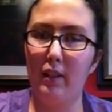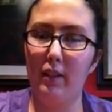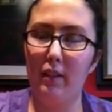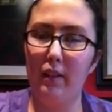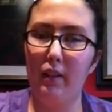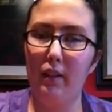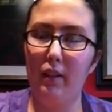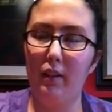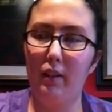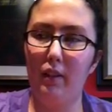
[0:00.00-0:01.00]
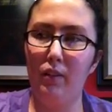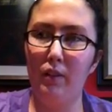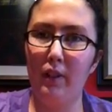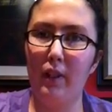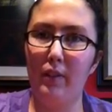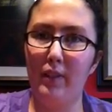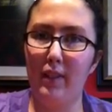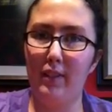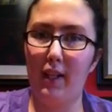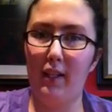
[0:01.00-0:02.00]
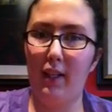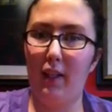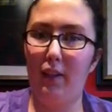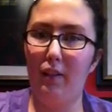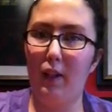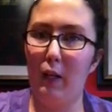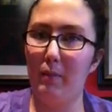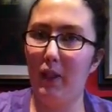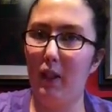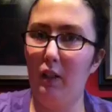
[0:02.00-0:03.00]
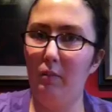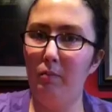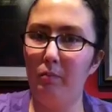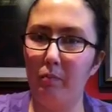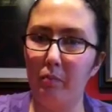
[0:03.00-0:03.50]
He usually goes to San Diego Comic-Con,